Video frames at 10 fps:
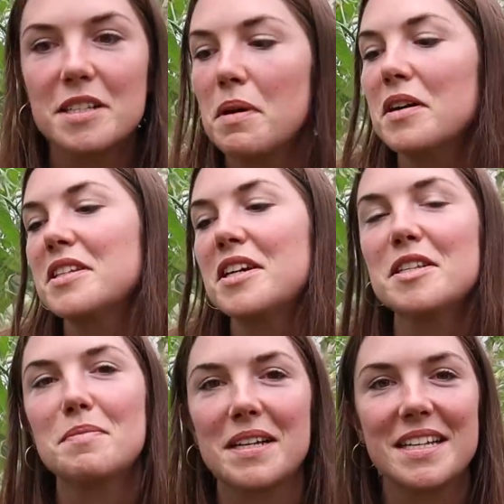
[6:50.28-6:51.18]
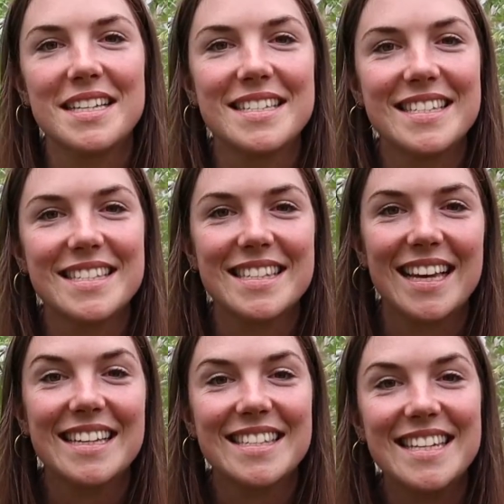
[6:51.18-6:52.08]
of tomatoes because it's
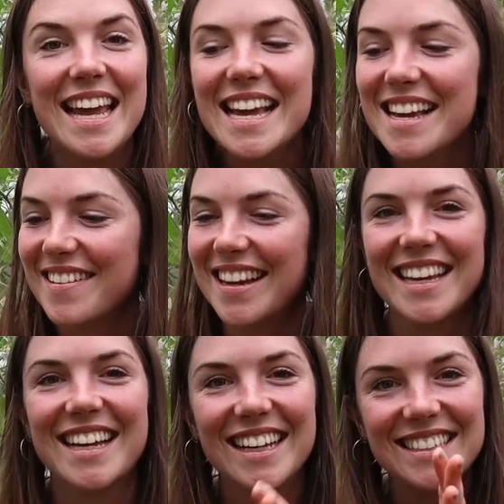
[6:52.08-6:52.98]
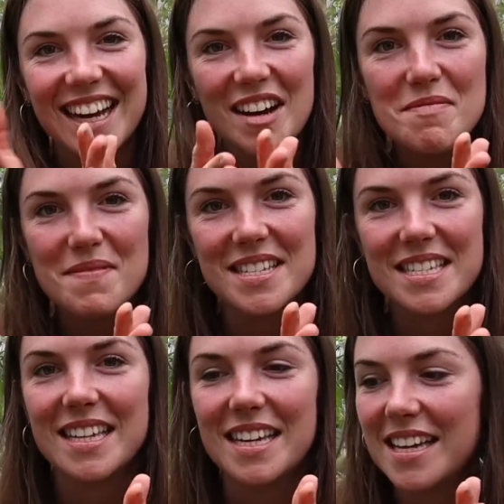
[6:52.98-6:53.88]
like a steak when you cut it up
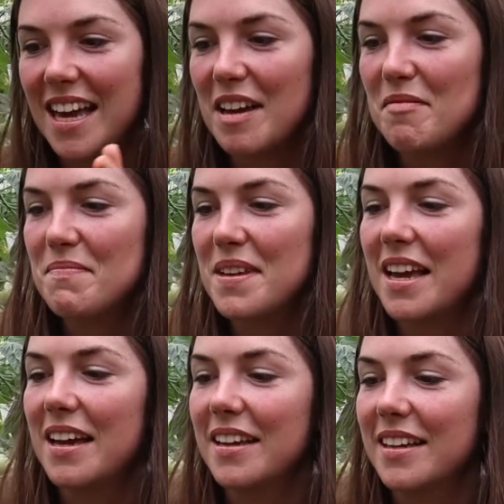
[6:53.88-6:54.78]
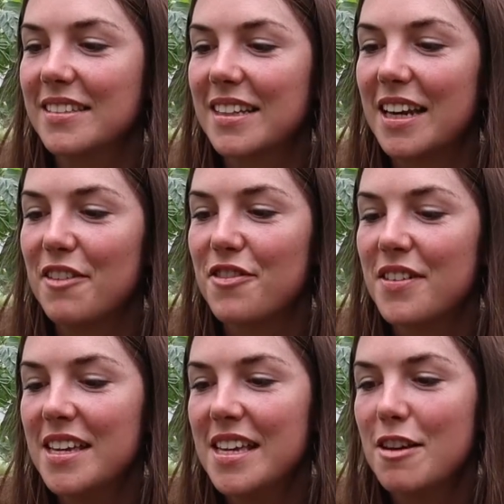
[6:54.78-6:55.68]
into kind of
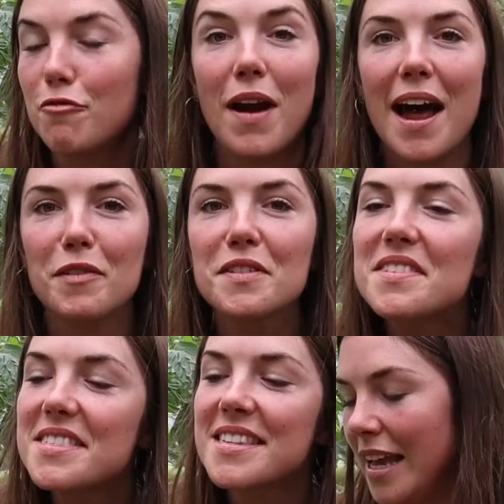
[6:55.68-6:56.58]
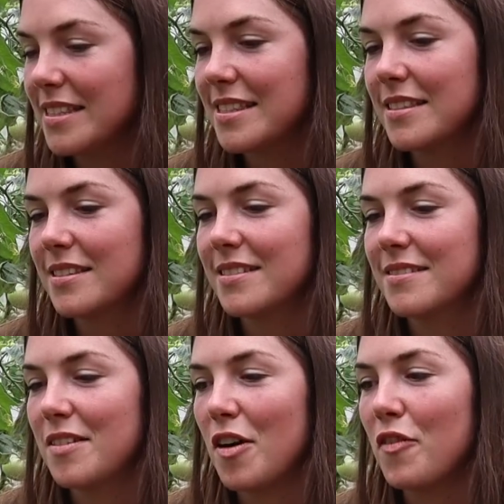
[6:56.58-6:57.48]
rounds. It's
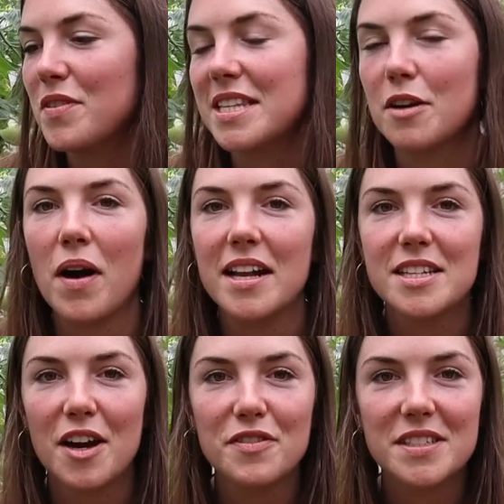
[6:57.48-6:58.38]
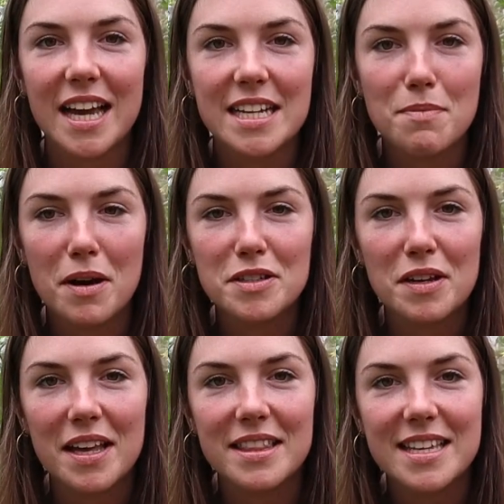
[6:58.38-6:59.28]
obviously quite tough to get a tomato
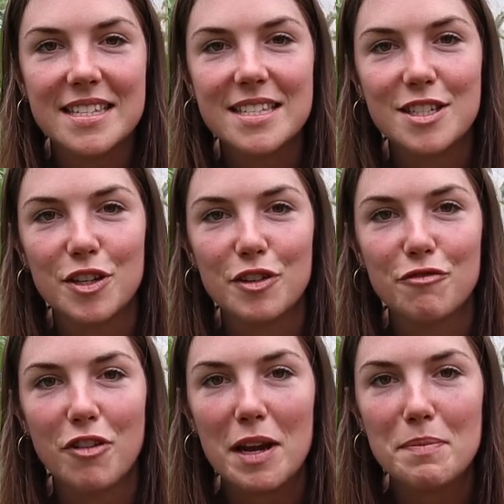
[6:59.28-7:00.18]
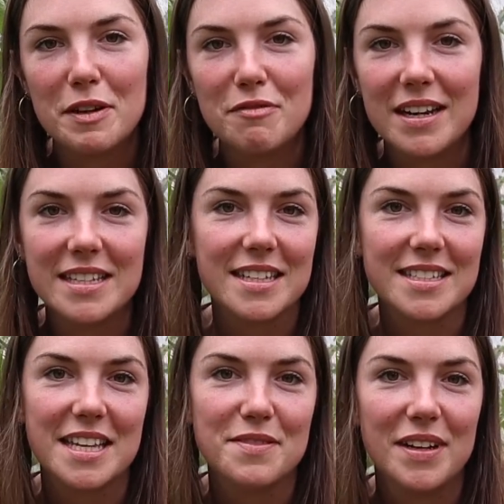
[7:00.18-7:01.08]
like this to ripen really
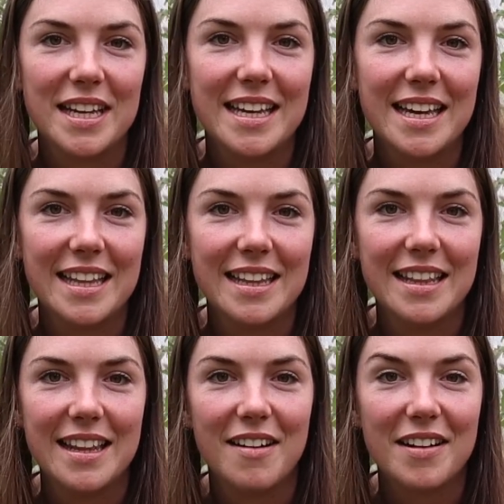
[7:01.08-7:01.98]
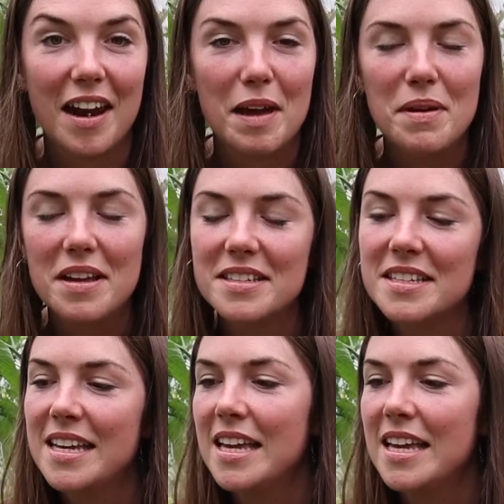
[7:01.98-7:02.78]
successfully in our climate.